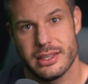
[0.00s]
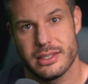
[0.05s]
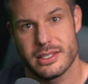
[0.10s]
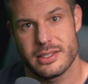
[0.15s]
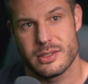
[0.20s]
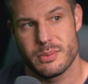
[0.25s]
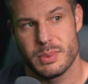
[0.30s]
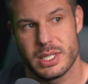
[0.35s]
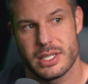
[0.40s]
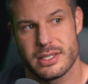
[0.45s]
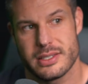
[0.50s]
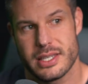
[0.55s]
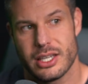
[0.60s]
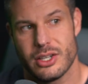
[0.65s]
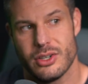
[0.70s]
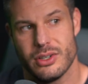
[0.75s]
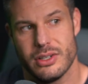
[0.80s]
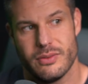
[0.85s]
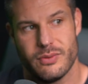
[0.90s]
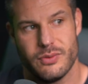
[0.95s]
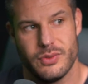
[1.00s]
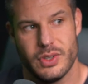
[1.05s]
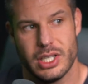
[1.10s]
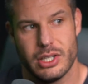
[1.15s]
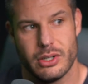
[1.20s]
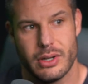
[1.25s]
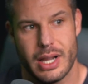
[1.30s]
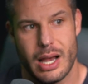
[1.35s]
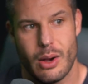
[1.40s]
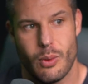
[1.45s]
this because I couldn't
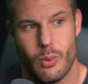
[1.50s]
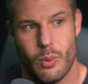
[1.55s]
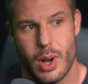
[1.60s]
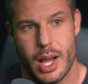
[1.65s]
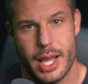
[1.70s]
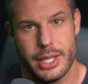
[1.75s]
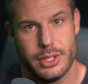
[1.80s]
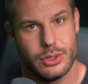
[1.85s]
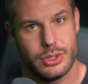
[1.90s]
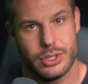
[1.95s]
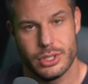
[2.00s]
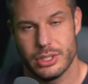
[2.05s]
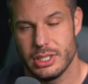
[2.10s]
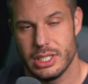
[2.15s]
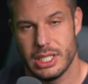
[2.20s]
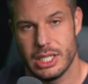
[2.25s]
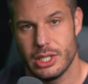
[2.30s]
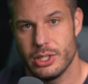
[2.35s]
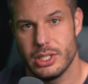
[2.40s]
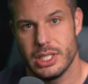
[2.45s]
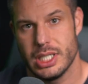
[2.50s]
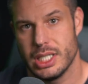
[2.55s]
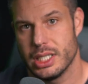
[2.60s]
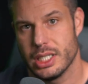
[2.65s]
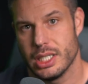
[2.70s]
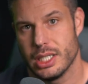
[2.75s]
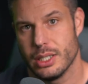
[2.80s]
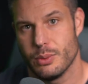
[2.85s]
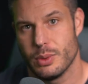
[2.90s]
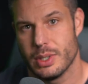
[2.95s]
figure out why you couldn't hear
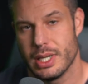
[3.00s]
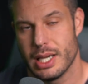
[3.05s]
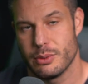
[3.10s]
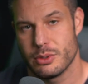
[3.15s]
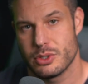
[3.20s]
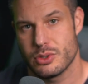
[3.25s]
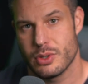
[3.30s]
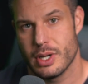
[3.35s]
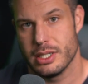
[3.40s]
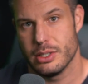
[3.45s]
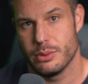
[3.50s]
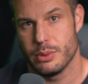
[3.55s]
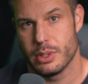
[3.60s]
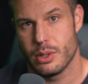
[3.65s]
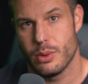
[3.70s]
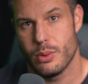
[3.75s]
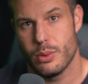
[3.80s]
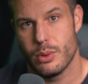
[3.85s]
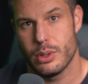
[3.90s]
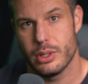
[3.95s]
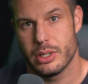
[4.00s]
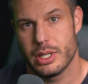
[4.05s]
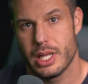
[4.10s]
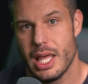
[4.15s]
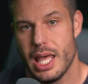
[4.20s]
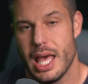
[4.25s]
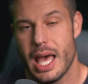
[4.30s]
anything when I was trying to record.